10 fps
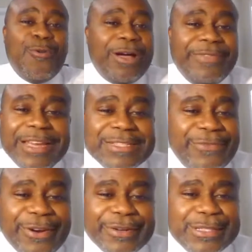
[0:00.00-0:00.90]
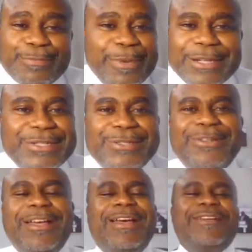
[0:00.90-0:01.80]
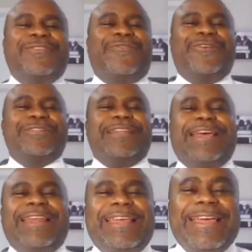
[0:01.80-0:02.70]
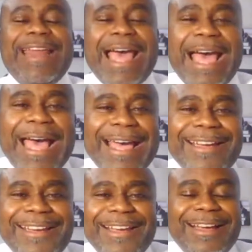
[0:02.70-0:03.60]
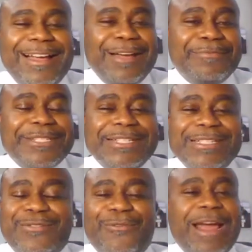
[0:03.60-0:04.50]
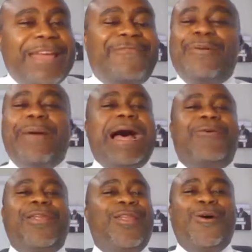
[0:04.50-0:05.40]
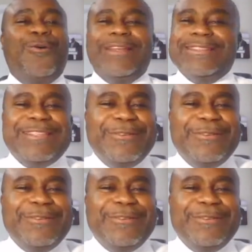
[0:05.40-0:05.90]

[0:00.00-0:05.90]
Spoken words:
one that's very special to First Lady and I, she's right from our loins.